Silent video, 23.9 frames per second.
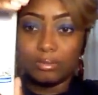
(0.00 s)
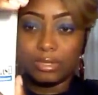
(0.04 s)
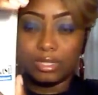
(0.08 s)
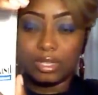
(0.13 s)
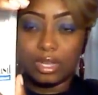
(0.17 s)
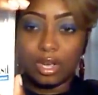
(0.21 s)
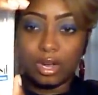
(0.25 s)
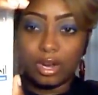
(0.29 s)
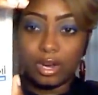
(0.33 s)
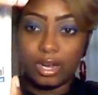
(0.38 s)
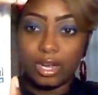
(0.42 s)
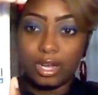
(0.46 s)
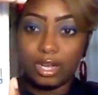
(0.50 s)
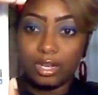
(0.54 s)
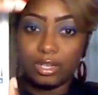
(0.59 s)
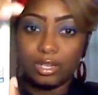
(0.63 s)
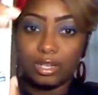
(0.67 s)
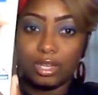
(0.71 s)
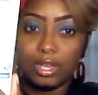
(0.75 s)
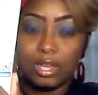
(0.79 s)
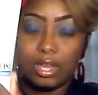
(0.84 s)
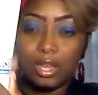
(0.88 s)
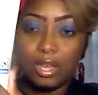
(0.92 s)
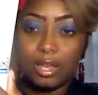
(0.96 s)
I'm sorry
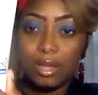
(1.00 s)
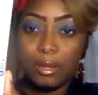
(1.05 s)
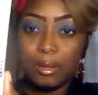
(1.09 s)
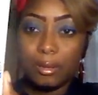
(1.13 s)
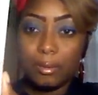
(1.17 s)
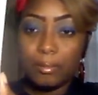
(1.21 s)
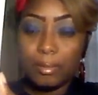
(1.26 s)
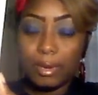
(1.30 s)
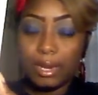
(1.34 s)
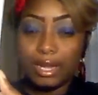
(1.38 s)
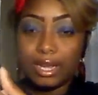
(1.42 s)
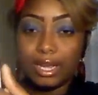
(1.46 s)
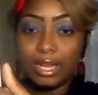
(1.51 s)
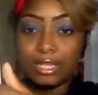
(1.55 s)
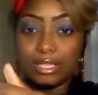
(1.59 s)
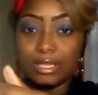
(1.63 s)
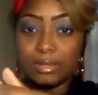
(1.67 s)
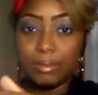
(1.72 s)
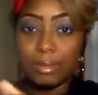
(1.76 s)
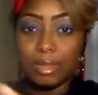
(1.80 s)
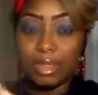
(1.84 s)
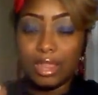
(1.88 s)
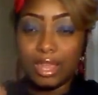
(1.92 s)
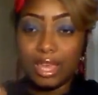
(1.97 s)
but I
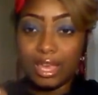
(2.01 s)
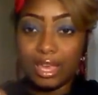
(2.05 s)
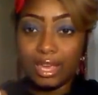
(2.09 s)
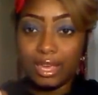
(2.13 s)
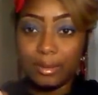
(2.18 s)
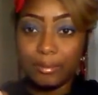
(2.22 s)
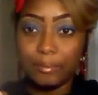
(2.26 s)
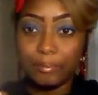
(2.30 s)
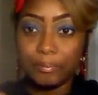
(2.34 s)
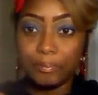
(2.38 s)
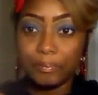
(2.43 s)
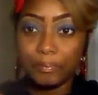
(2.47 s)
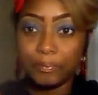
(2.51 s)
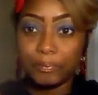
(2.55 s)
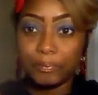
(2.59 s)
got some of that